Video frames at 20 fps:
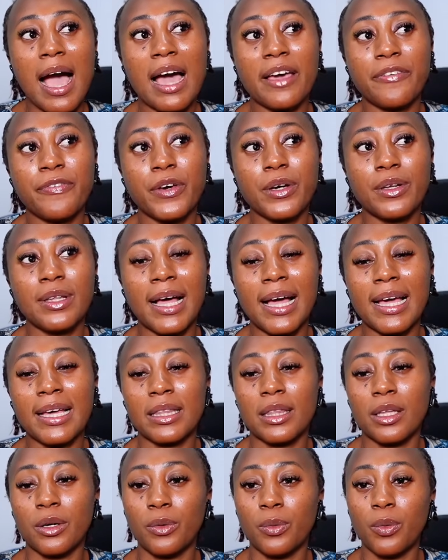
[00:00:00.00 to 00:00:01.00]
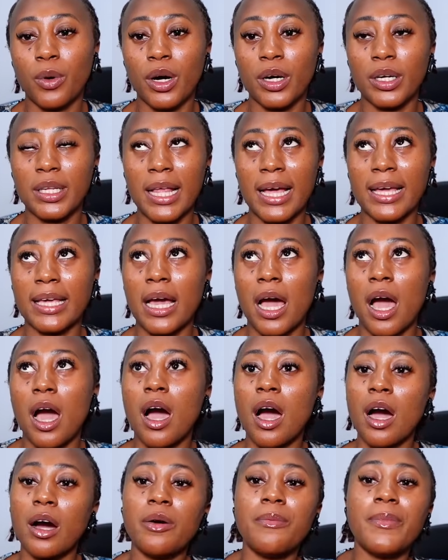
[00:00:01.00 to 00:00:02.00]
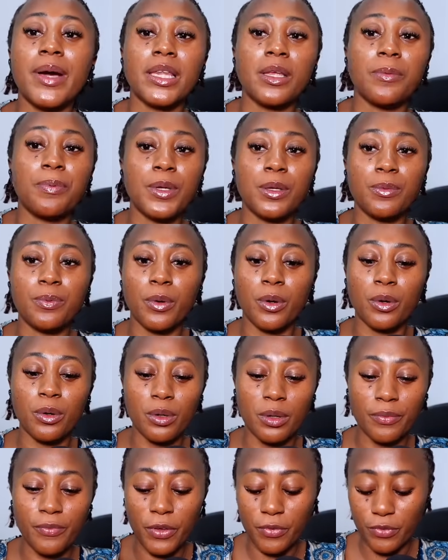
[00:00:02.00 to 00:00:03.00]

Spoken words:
I feel like the world, like how many people,